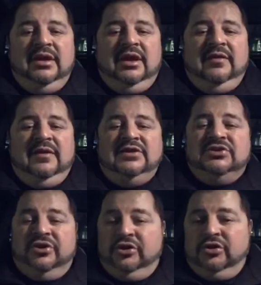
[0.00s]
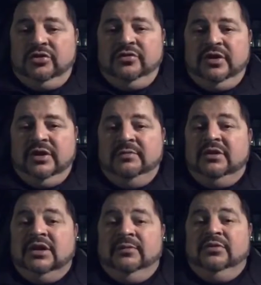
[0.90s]
and they start anew and they
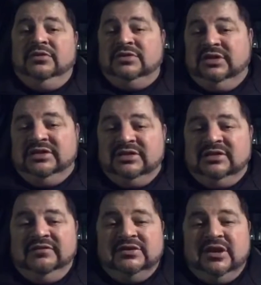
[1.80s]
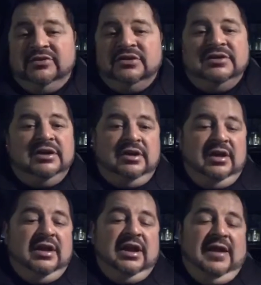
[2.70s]
become citizens of this country
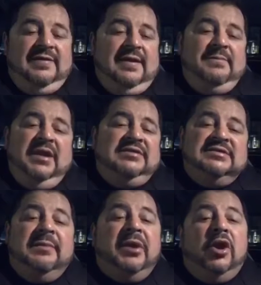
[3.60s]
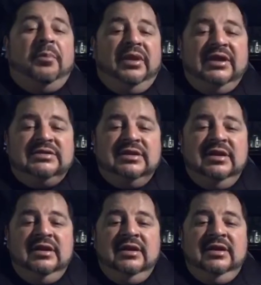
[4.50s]
and they make this a better place.
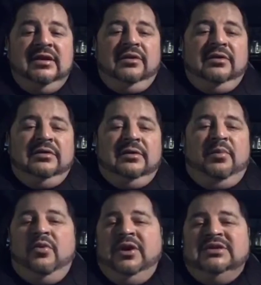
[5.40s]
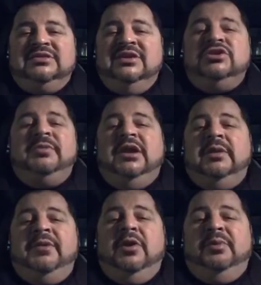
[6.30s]
The point is they should make
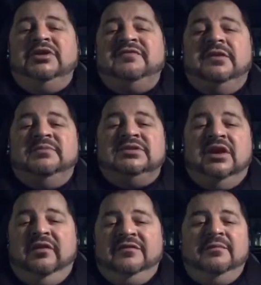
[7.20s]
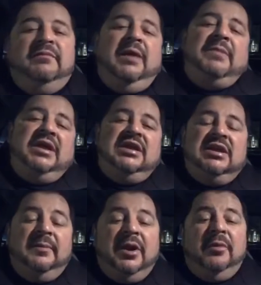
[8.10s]
it a better place for themselves. By making
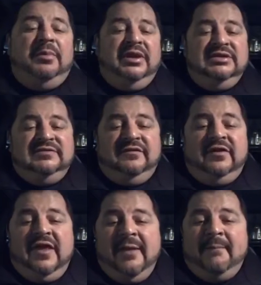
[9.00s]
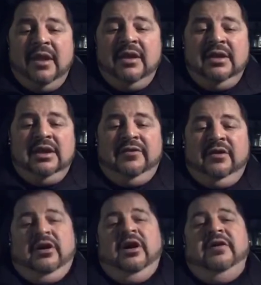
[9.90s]
it a better place for them in
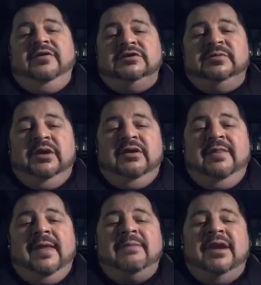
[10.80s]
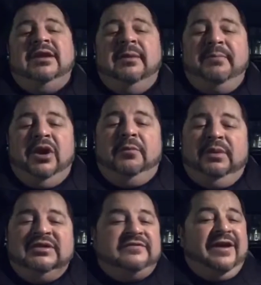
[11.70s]
their heart and their spirit, they make it a better
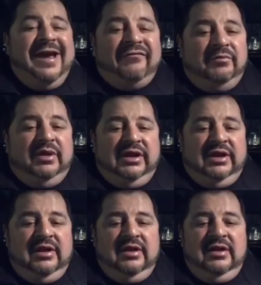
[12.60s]
place for everybody